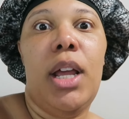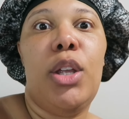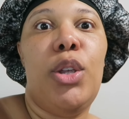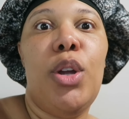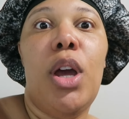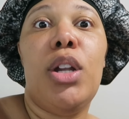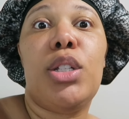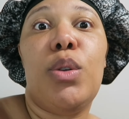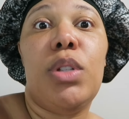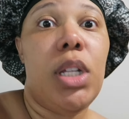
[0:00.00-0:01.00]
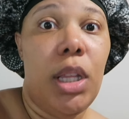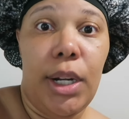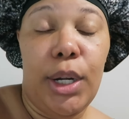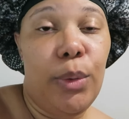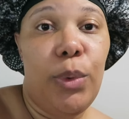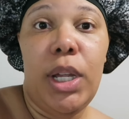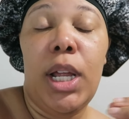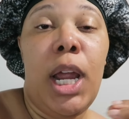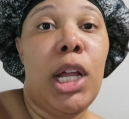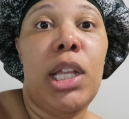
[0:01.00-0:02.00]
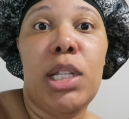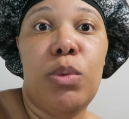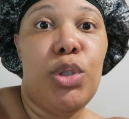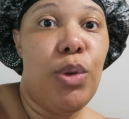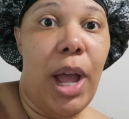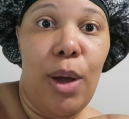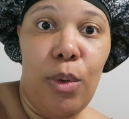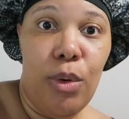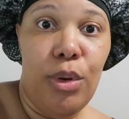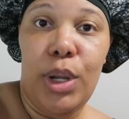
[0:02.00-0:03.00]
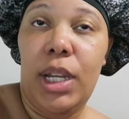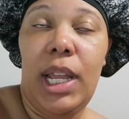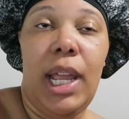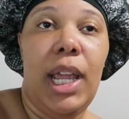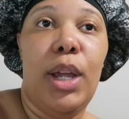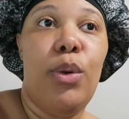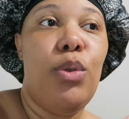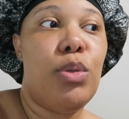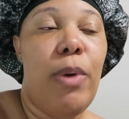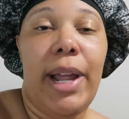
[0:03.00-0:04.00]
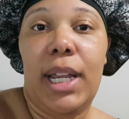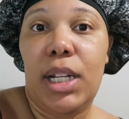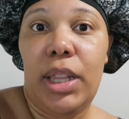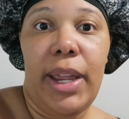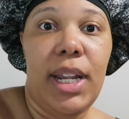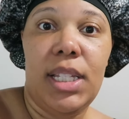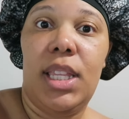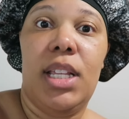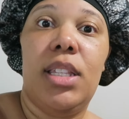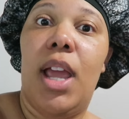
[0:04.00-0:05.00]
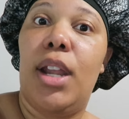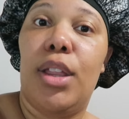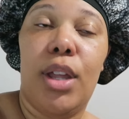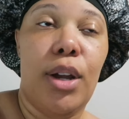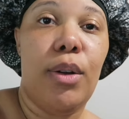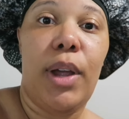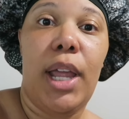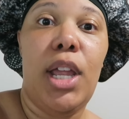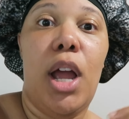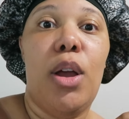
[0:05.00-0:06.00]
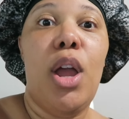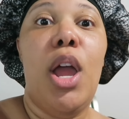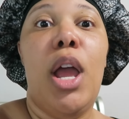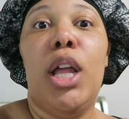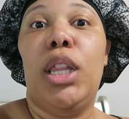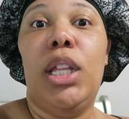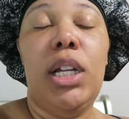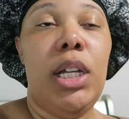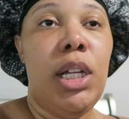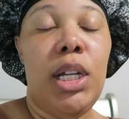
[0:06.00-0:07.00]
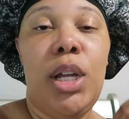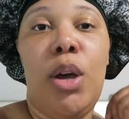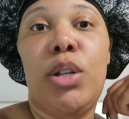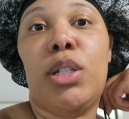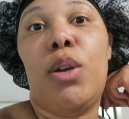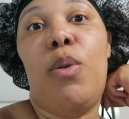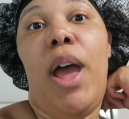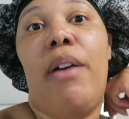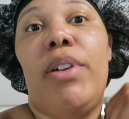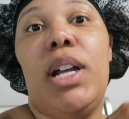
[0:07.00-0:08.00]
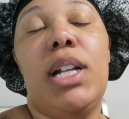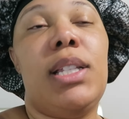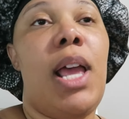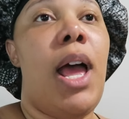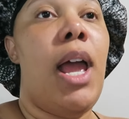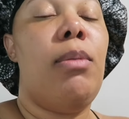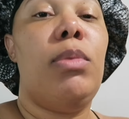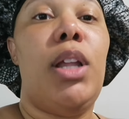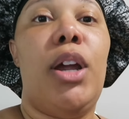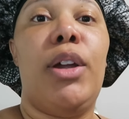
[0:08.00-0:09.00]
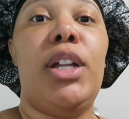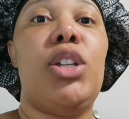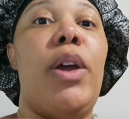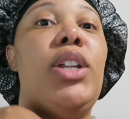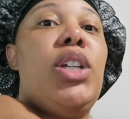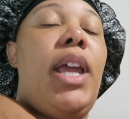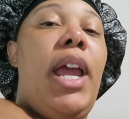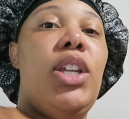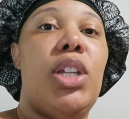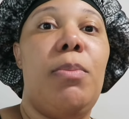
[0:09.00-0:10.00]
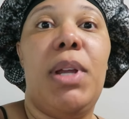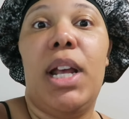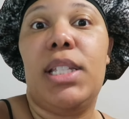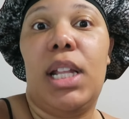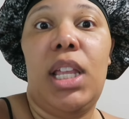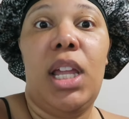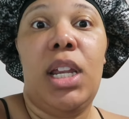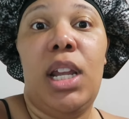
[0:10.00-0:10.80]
you go to school to learn. We could care less what you got on and who's rocking the latest, this, that, and the third. Okay, y'all? Look good, go to school, have a good time, learn, get your education, because at the end of